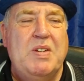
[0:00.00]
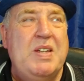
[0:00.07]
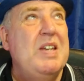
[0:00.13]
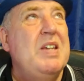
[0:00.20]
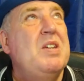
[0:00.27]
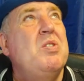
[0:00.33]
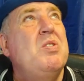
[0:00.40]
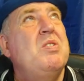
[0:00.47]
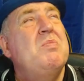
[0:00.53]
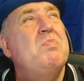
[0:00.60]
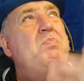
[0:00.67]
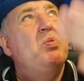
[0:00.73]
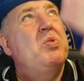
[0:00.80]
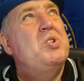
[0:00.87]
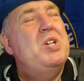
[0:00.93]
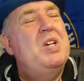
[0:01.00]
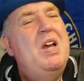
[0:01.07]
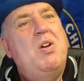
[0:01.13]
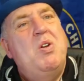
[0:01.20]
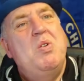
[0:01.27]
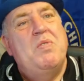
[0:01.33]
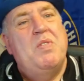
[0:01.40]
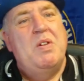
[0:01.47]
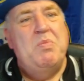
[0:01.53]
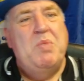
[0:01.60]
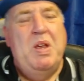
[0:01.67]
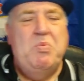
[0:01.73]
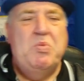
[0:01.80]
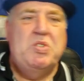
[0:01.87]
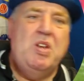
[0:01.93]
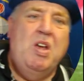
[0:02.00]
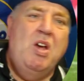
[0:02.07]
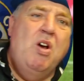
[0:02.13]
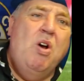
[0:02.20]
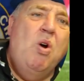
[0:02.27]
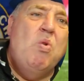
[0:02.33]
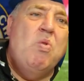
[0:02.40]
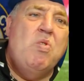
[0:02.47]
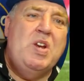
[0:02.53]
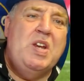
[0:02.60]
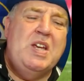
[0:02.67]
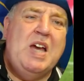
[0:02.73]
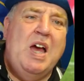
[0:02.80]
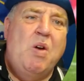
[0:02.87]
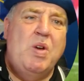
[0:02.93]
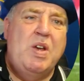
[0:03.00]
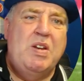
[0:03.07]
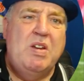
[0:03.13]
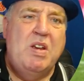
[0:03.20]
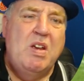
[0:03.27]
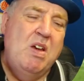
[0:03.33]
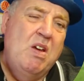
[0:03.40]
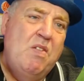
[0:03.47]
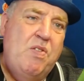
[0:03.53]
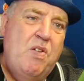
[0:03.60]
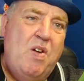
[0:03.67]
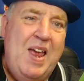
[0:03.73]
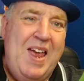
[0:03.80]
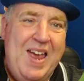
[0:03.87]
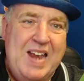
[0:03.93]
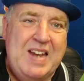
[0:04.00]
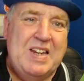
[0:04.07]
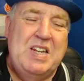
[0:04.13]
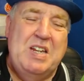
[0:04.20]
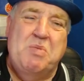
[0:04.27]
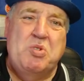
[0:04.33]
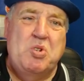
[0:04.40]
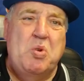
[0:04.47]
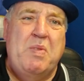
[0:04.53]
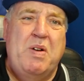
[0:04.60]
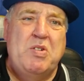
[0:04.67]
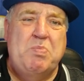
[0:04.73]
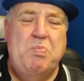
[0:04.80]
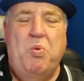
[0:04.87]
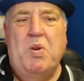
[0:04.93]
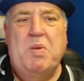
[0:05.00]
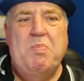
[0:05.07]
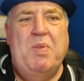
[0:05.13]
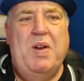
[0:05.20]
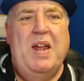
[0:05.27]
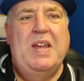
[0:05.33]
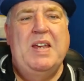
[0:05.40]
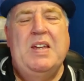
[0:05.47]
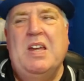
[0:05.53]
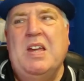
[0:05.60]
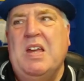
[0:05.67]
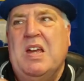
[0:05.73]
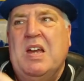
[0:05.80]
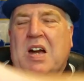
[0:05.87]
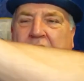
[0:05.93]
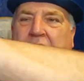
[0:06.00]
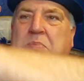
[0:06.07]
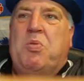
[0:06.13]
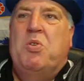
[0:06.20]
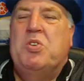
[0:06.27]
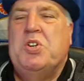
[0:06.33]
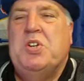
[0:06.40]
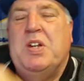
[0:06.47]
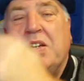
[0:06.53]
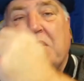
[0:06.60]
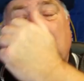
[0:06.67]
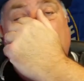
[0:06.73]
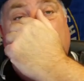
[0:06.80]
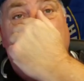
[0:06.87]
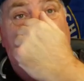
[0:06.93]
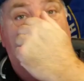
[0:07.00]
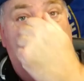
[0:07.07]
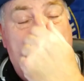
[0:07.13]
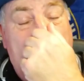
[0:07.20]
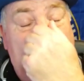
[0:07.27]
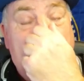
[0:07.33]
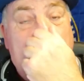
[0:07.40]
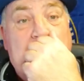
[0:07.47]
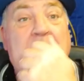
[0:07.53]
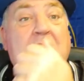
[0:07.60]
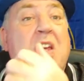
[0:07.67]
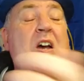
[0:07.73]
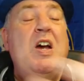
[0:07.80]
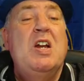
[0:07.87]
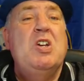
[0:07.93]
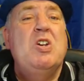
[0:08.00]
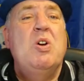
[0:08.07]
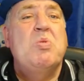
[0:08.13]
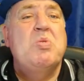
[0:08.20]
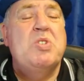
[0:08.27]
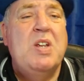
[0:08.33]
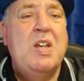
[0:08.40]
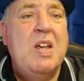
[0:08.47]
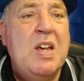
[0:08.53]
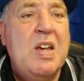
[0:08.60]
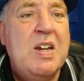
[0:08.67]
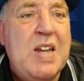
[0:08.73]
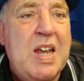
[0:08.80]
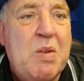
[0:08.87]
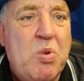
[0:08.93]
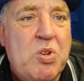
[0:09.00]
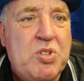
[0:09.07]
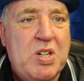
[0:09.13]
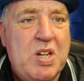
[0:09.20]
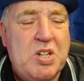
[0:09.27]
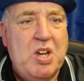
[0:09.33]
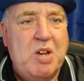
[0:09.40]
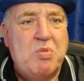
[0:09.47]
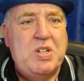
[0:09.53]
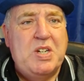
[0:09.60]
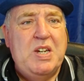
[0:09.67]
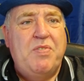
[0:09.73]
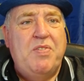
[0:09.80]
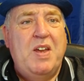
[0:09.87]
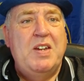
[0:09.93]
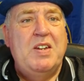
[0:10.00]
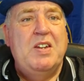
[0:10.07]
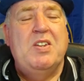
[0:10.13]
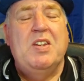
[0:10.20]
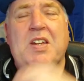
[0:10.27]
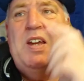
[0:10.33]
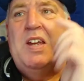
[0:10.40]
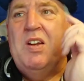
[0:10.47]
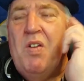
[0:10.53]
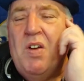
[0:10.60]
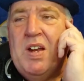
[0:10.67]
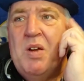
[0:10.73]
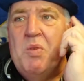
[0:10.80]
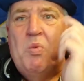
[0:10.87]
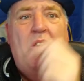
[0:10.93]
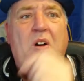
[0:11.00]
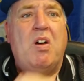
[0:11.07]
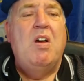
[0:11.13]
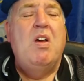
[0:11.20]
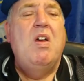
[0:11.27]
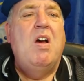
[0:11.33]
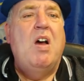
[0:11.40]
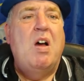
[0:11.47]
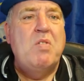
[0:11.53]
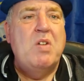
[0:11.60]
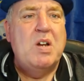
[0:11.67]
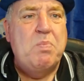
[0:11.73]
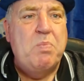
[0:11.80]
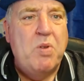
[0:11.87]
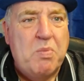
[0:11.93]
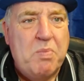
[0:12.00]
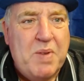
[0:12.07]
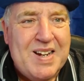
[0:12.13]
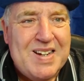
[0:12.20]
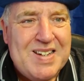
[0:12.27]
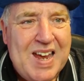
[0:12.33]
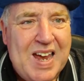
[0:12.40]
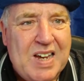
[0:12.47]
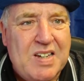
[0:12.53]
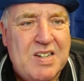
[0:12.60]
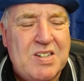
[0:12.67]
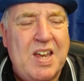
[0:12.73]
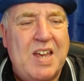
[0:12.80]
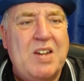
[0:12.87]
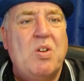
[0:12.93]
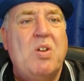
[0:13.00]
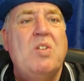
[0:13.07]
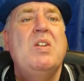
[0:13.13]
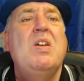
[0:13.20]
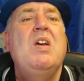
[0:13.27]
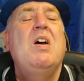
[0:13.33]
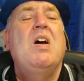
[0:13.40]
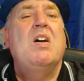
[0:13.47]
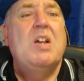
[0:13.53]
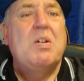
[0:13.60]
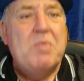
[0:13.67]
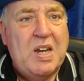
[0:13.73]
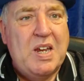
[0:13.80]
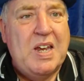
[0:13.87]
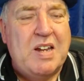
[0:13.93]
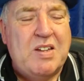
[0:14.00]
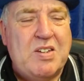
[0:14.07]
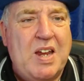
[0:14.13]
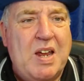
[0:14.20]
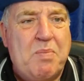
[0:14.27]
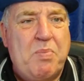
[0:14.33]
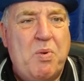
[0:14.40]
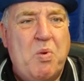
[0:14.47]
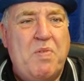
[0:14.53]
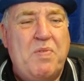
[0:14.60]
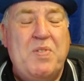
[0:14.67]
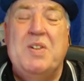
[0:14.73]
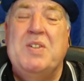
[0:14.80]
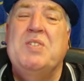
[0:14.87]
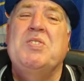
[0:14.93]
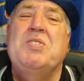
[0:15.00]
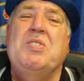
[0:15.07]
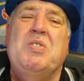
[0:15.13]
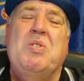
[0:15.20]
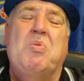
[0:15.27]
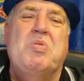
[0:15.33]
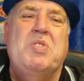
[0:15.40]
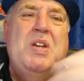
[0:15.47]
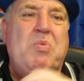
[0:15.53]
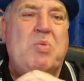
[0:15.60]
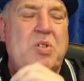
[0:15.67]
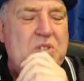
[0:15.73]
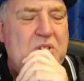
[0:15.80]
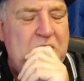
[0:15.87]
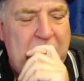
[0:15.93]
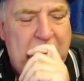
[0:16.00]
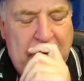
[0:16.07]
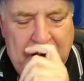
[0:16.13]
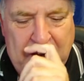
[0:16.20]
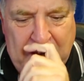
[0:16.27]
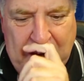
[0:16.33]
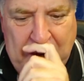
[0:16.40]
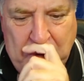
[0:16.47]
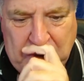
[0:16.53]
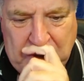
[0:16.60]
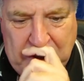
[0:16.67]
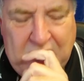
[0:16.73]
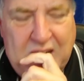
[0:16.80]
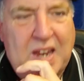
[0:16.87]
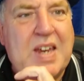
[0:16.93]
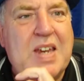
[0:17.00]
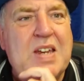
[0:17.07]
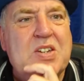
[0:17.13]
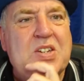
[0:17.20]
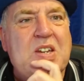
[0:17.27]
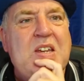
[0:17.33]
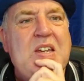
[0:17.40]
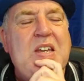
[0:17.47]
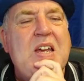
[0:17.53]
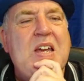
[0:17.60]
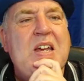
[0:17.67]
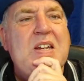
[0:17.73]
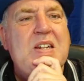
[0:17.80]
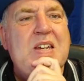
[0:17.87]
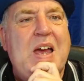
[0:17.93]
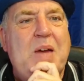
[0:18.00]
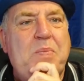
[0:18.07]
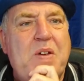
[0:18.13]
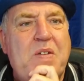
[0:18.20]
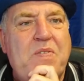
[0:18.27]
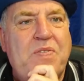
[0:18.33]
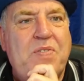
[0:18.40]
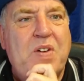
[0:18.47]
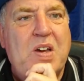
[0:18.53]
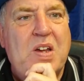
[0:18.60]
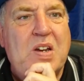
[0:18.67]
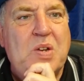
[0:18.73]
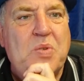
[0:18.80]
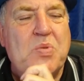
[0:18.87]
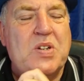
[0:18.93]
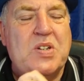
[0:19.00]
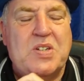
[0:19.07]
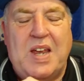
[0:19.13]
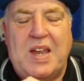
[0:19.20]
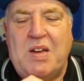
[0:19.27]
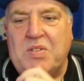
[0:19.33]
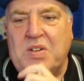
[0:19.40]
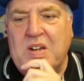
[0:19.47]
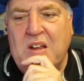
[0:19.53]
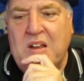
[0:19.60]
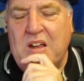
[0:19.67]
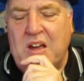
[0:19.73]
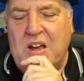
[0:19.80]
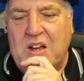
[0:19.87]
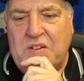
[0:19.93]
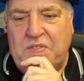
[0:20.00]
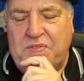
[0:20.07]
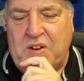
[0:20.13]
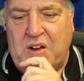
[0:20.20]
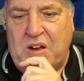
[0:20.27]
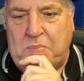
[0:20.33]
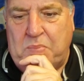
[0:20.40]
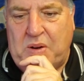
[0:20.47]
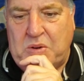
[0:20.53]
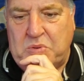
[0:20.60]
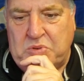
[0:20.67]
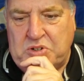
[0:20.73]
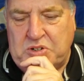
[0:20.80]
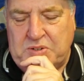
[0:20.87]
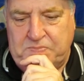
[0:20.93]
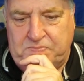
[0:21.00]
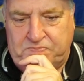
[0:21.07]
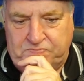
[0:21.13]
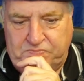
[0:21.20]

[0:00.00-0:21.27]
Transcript: He couldn't push it over. He was already going for a header that was almost point blank, and he pushed it to the far post. And of course, there wasn't a Chelsea defender thinking, I know what, I'm going to put my attacker's head on and I'm going to get to that ball first. Of course there wasn't. There was an easy tap in for Luton Town at the far post.